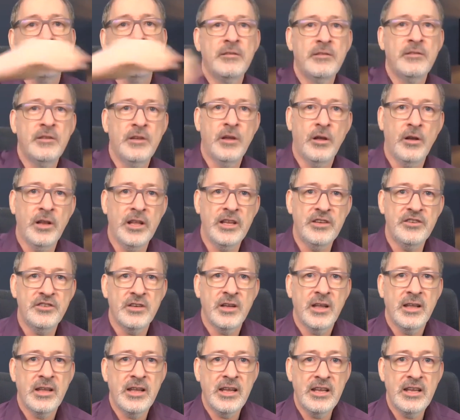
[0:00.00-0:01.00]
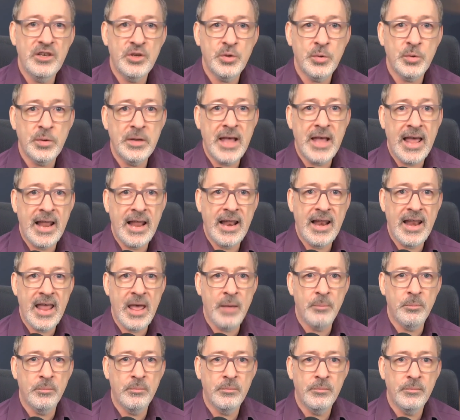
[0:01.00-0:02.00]
knowledge into an
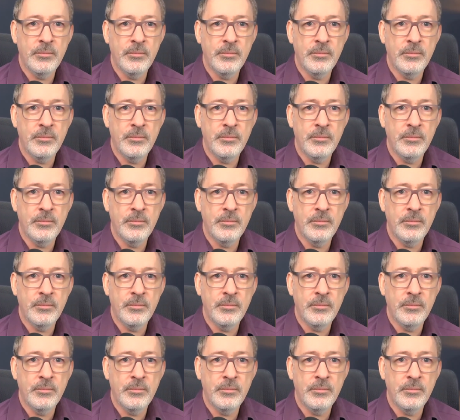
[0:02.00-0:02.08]
LLM.